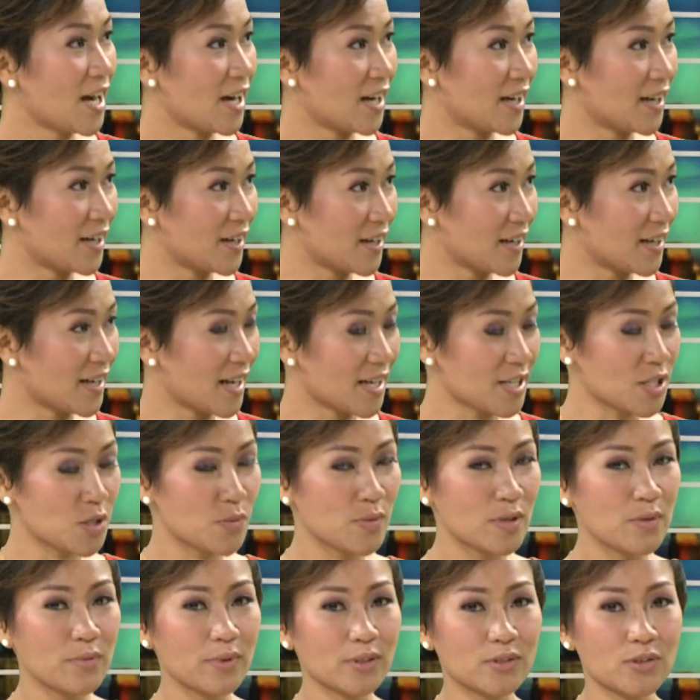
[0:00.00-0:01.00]

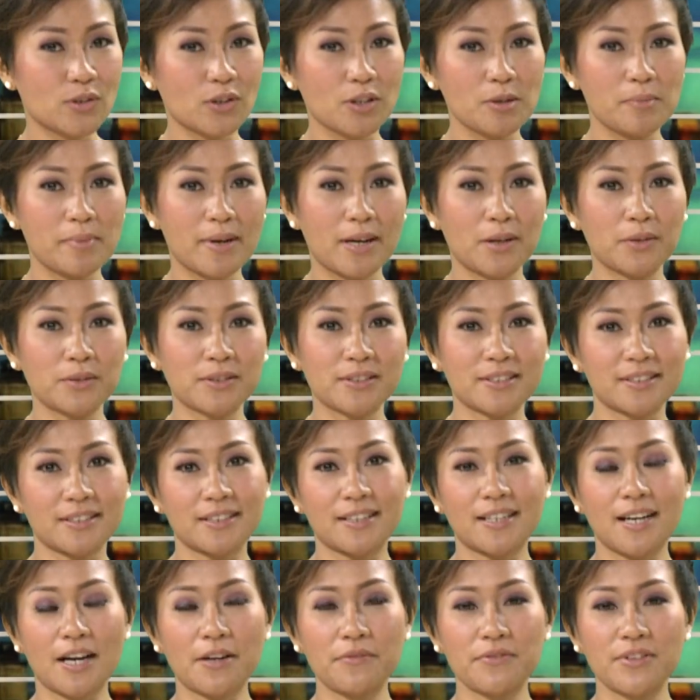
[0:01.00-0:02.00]
Aswin will talk about
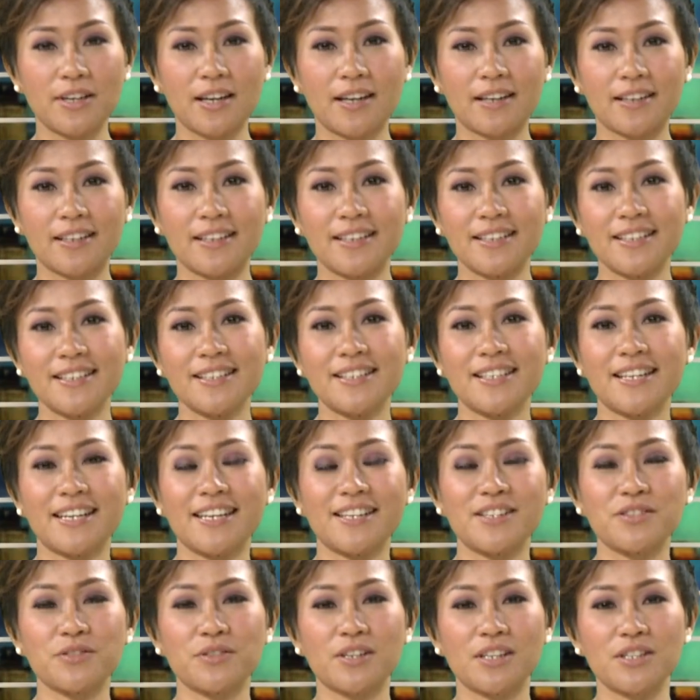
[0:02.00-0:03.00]
Aviary
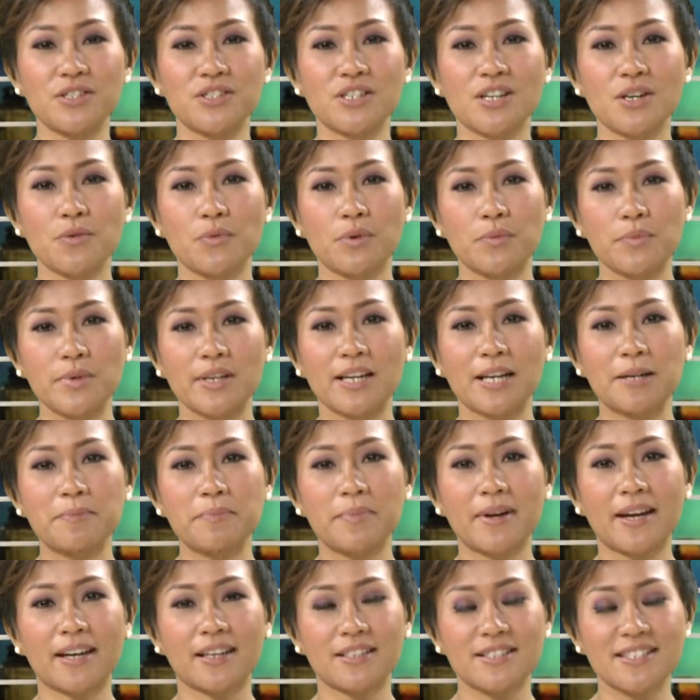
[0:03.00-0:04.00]
Indonesia when we come
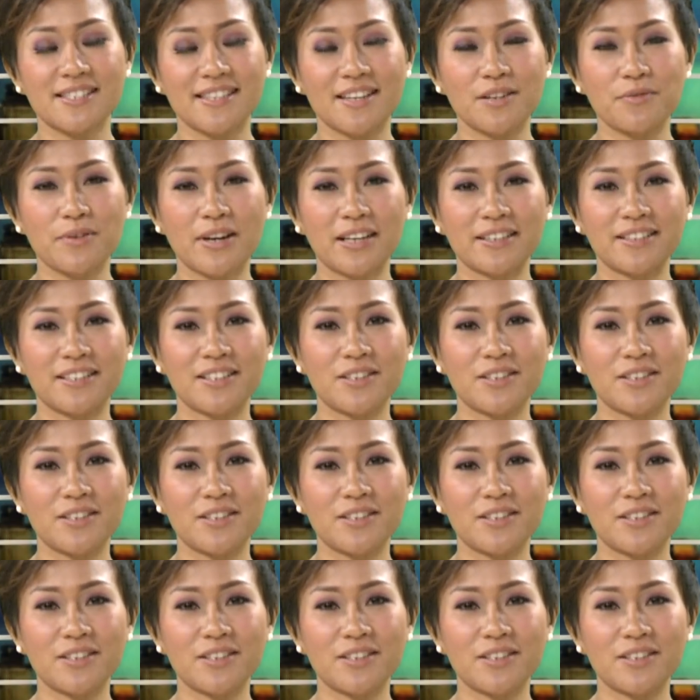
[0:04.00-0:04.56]
back. Stay right here